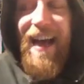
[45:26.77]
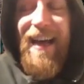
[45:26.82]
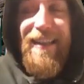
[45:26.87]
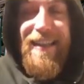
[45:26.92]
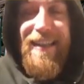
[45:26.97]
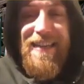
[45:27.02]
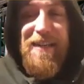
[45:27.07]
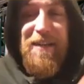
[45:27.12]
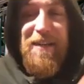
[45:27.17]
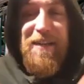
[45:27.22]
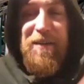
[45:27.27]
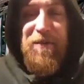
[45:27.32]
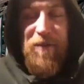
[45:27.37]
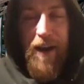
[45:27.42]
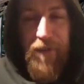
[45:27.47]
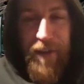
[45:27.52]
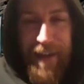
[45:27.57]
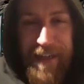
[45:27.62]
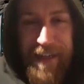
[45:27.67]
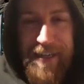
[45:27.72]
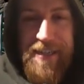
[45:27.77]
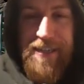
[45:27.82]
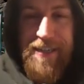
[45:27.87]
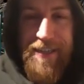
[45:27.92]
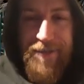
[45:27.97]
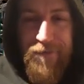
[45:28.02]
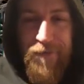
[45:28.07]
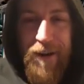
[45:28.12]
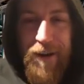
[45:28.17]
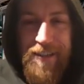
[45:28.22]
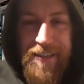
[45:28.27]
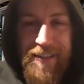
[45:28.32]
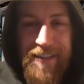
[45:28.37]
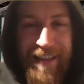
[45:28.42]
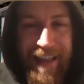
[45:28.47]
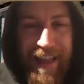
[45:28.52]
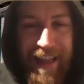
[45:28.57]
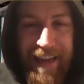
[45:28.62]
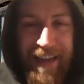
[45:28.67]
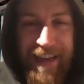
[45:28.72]
And I think this is the Russ
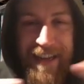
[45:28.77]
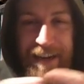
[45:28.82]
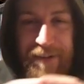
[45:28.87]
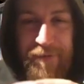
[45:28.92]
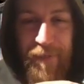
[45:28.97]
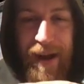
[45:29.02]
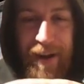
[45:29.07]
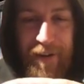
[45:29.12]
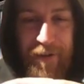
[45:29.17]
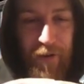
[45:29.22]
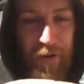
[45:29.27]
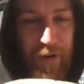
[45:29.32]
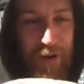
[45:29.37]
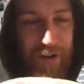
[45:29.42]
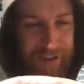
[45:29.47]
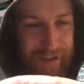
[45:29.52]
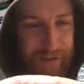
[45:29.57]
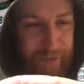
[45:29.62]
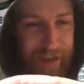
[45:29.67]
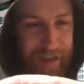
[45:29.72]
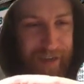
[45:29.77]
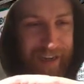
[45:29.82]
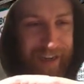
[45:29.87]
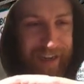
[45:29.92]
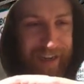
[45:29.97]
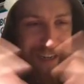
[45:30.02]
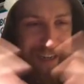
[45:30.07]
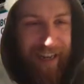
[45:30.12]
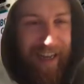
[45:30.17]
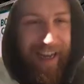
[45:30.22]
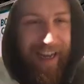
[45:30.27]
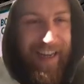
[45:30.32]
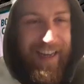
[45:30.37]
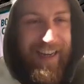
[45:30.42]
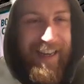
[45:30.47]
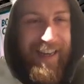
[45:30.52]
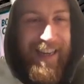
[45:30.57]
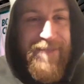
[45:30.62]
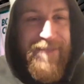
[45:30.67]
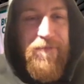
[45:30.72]
thing in a microcosm, man.
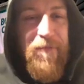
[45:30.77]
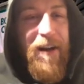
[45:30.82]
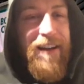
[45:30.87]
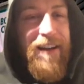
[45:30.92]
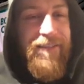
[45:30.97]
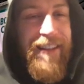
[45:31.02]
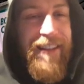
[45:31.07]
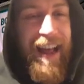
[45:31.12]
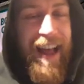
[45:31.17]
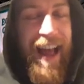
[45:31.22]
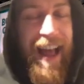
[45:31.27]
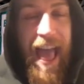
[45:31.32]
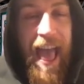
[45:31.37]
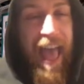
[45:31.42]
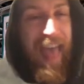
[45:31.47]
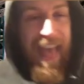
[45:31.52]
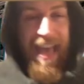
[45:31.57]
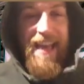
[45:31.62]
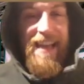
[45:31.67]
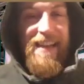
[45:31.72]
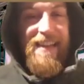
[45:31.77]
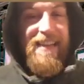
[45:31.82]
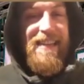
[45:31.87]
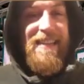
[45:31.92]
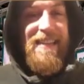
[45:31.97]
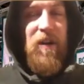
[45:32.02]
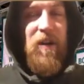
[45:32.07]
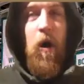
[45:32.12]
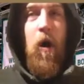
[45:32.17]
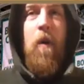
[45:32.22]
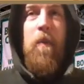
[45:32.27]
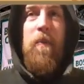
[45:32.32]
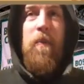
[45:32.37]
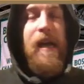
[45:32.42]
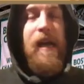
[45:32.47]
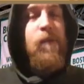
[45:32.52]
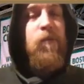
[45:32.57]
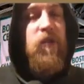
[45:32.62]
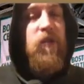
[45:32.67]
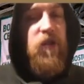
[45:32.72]
Bro, he's got to
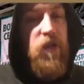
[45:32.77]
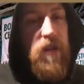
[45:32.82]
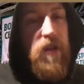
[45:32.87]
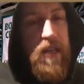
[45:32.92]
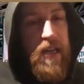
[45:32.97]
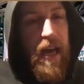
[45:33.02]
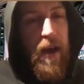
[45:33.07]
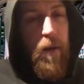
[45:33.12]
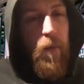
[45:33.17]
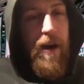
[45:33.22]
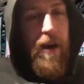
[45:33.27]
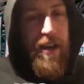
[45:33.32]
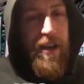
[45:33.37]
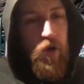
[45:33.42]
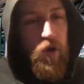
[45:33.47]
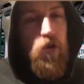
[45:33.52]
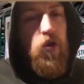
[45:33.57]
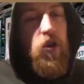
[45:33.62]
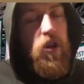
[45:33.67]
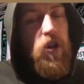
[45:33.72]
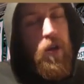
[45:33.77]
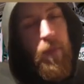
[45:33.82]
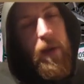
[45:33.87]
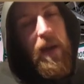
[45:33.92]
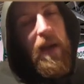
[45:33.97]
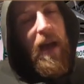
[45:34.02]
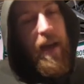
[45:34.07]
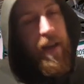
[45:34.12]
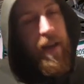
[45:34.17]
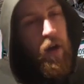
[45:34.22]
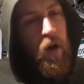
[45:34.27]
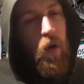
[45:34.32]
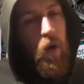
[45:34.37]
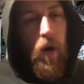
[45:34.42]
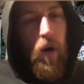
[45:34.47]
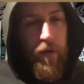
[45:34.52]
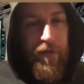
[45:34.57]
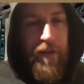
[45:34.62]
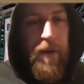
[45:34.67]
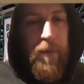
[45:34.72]
be able to do something where you could be like, you know
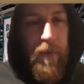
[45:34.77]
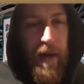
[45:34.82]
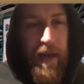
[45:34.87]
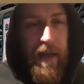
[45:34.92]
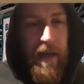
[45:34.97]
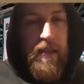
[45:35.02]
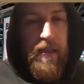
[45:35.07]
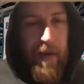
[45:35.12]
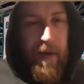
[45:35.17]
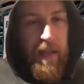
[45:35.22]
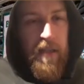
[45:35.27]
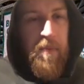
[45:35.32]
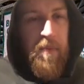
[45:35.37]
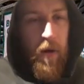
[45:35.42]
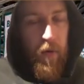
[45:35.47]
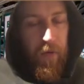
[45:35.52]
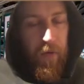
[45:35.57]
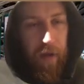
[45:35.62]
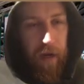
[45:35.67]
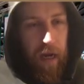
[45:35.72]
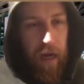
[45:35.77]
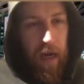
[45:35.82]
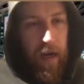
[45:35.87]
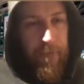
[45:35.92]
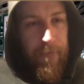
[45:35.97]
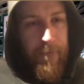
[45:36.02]
what, fair play, he's made the most of that.